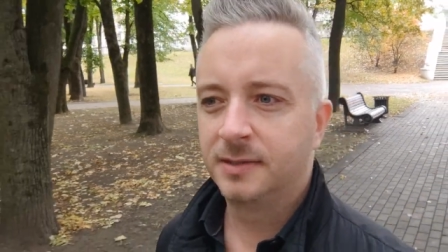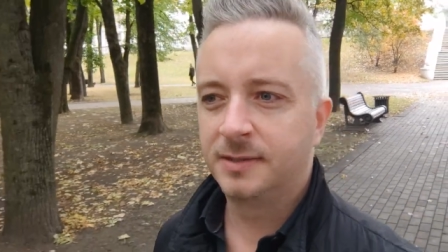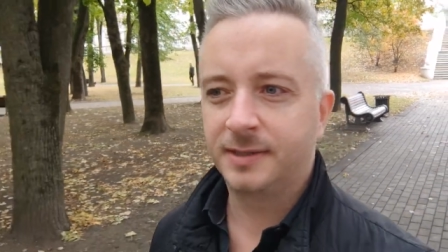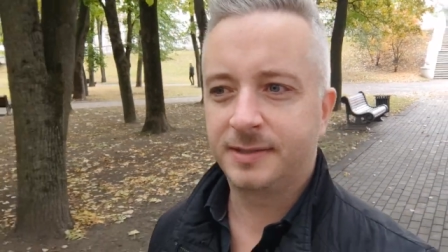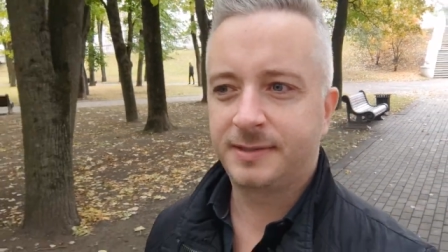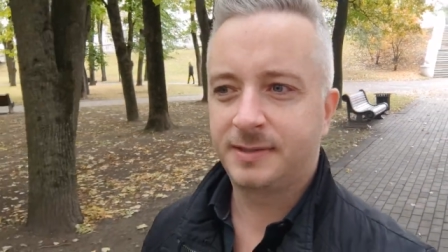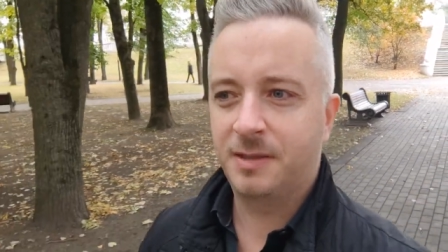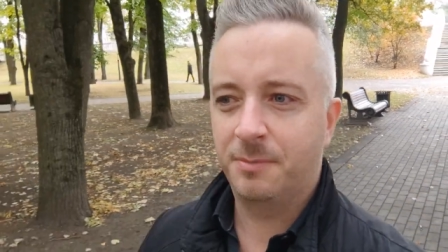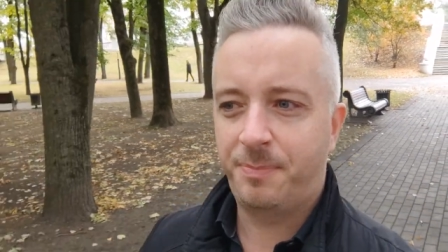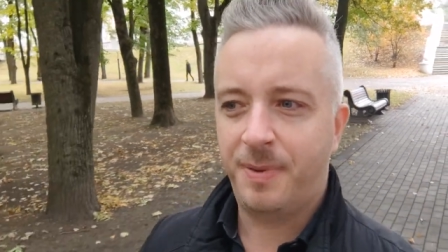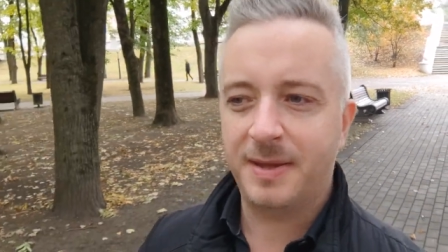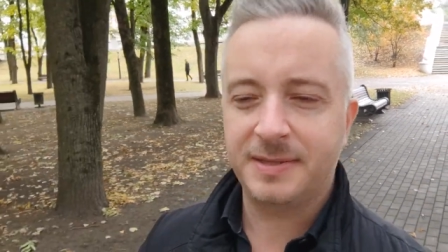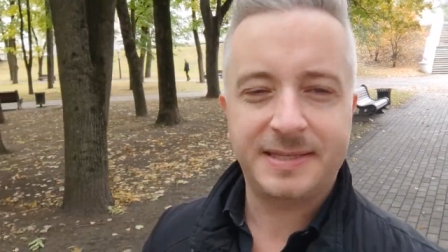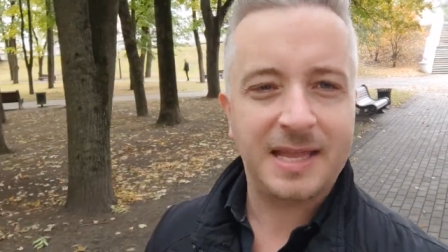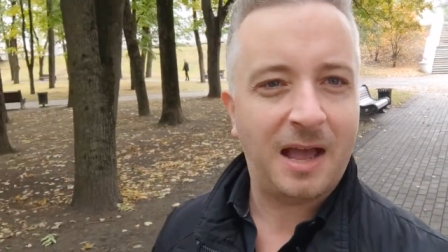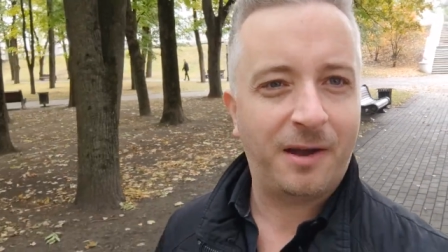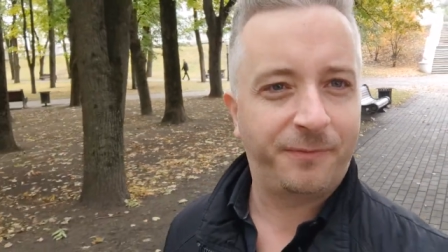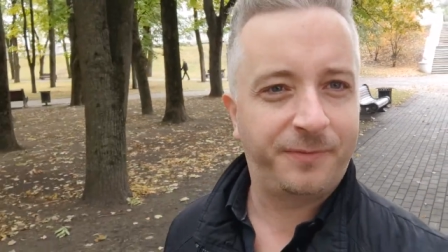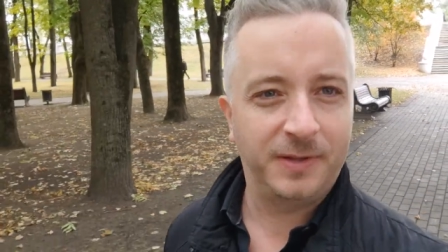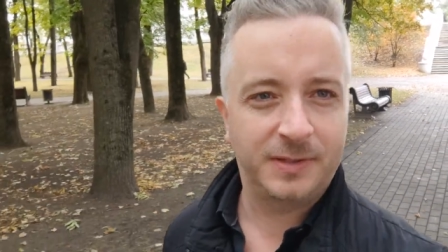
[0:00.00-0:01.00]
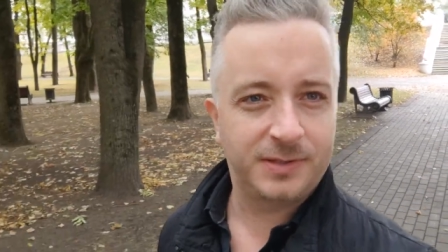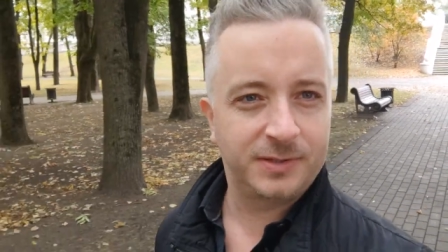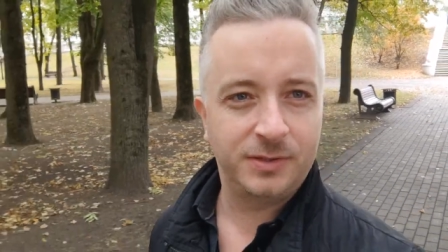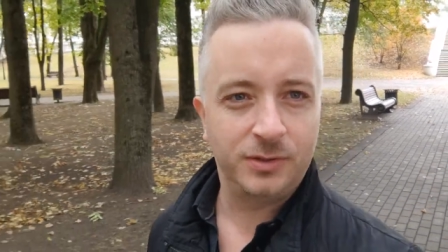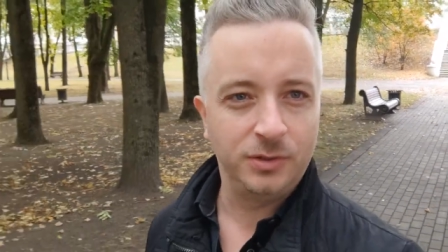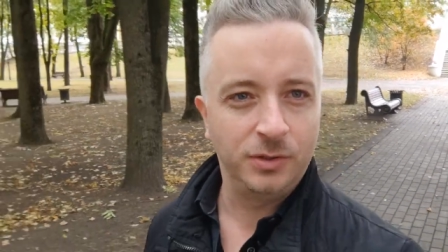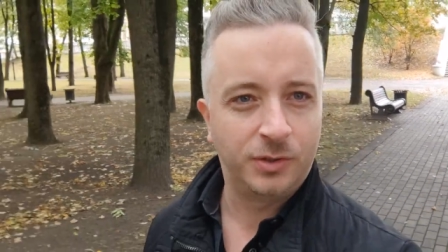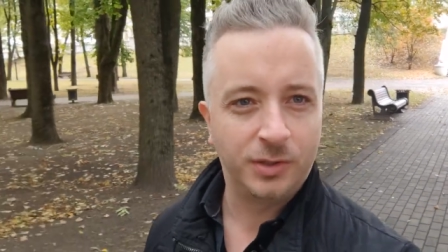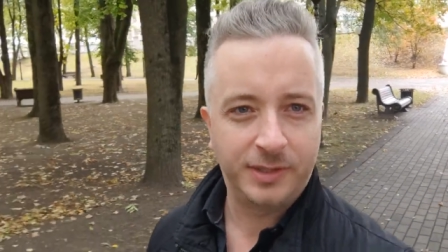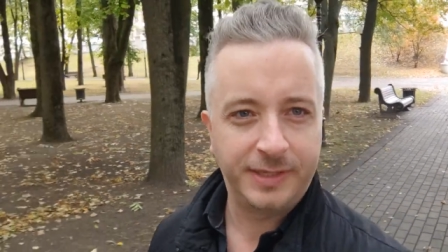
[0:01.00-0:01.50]
just the best
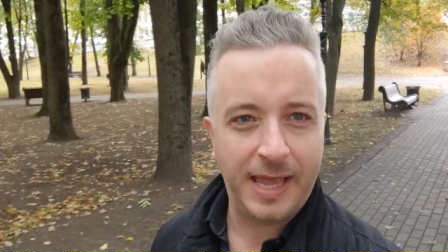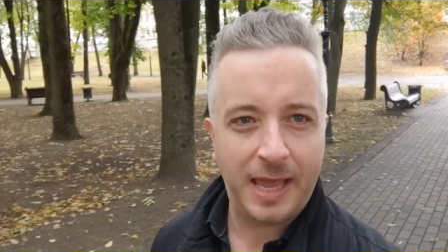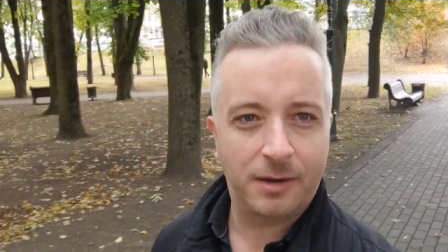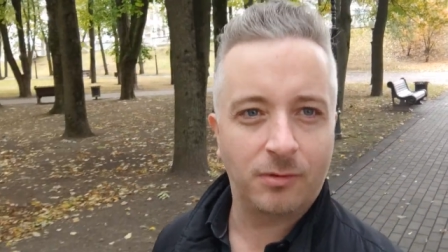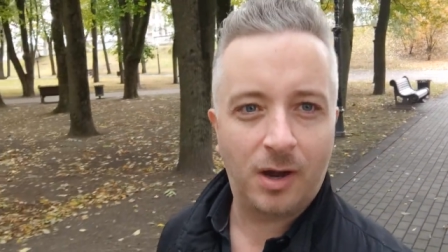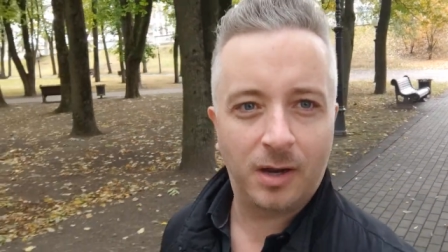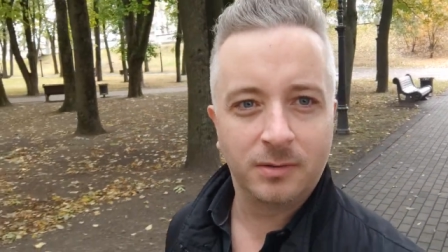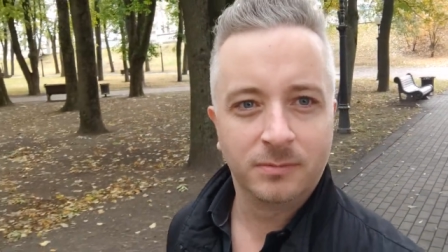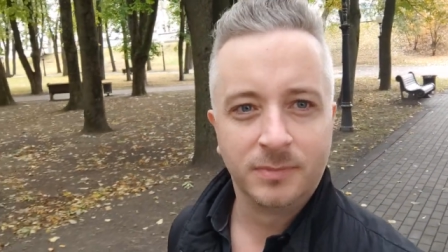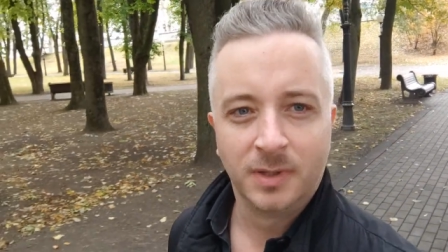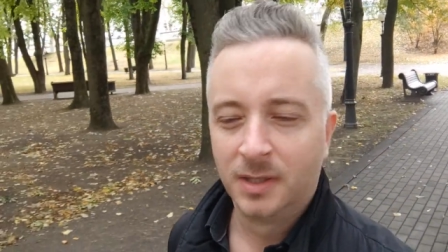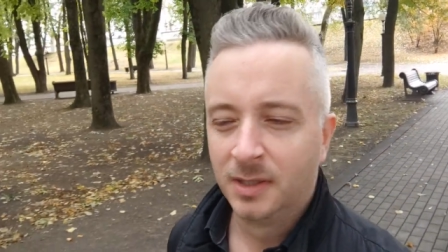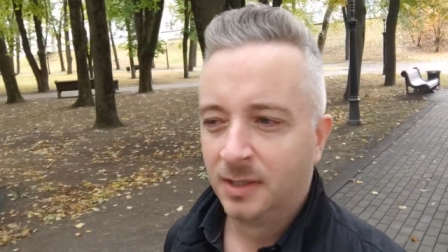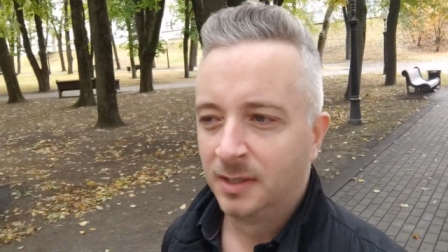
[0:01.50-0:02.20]
outfits you could get, right?